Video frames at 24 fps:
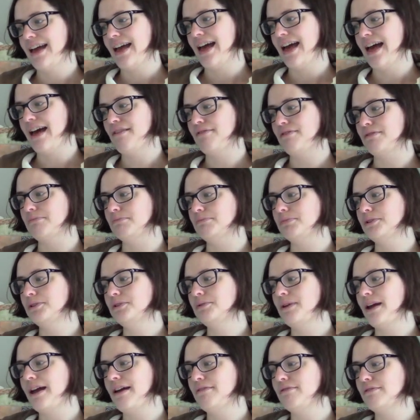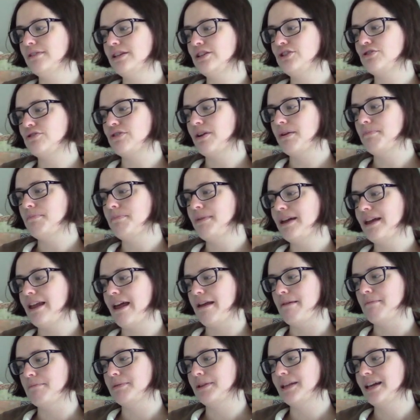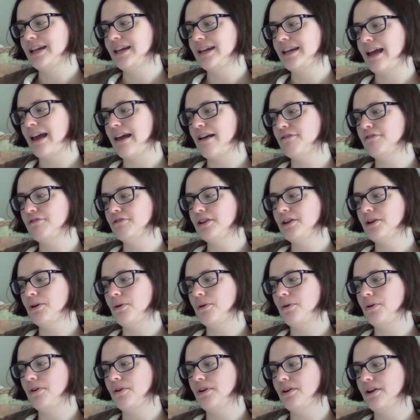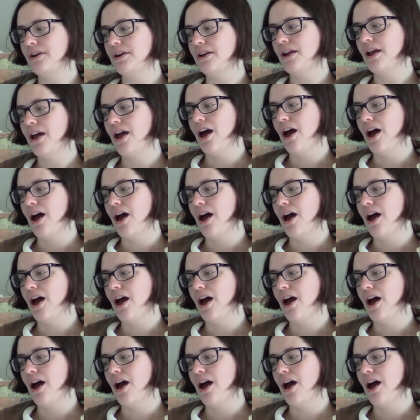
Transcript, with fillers: Heaven blew every trumpet and played every horn